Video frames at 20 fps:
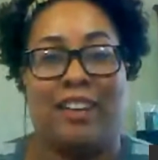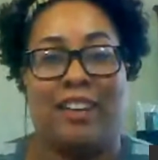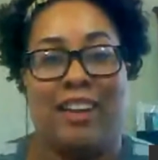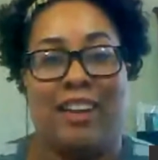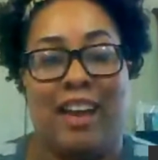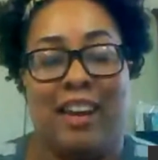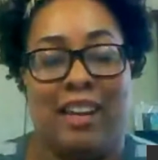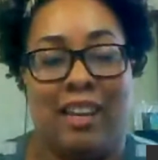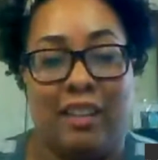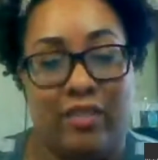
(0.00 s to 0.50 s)

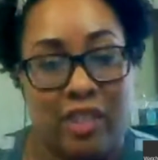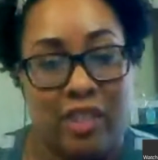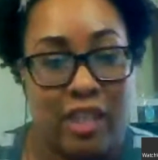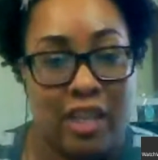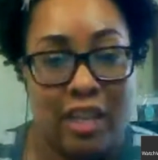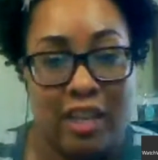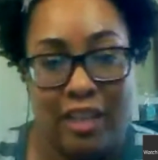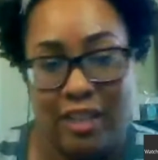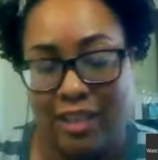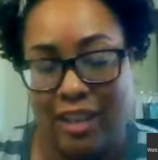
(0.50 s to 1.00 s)
finally kind of
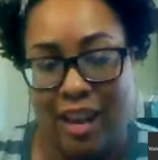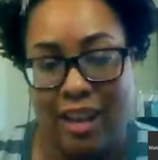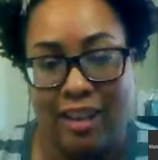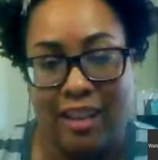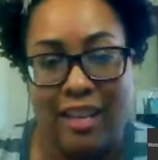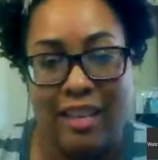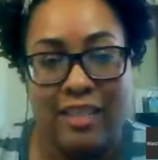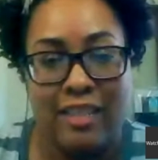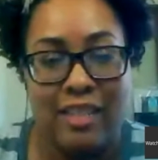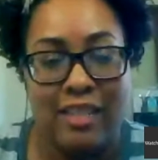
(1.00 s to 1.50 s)
gives
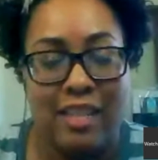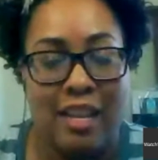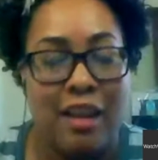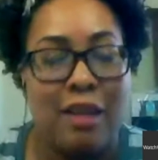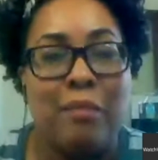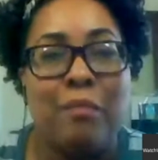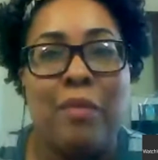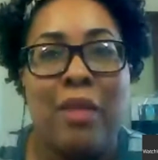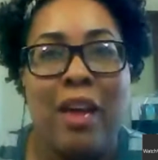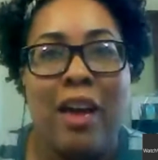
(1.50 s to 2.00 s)
in and
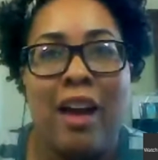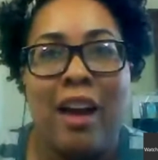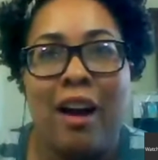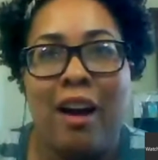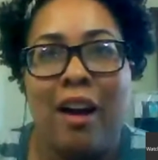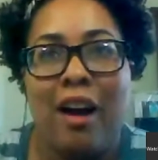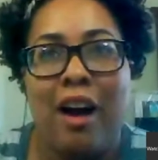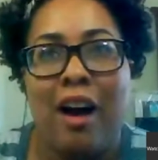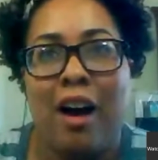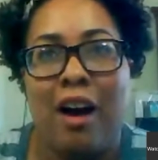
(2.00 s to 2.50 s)
kisses him.
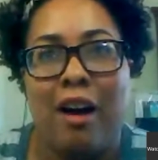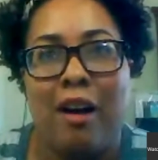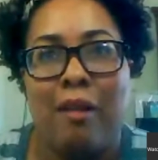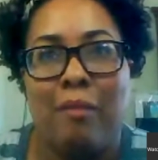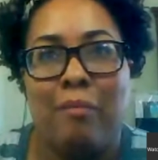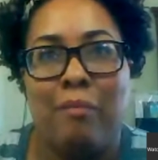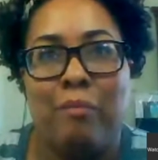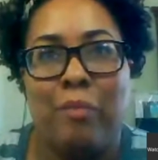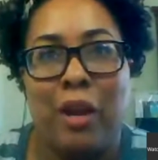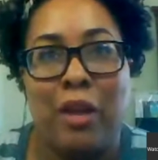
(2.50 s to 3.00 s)

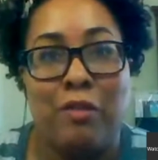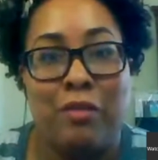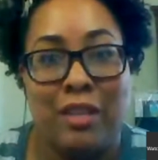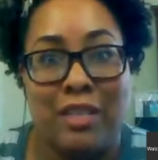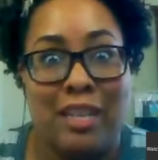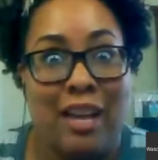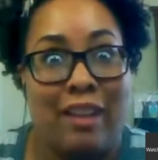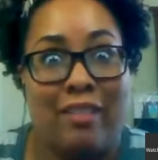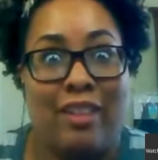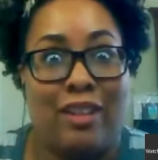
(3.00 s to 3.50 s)

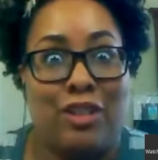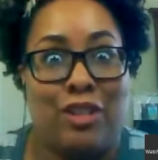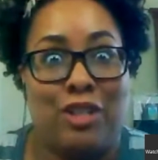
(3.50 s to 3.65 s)
But you could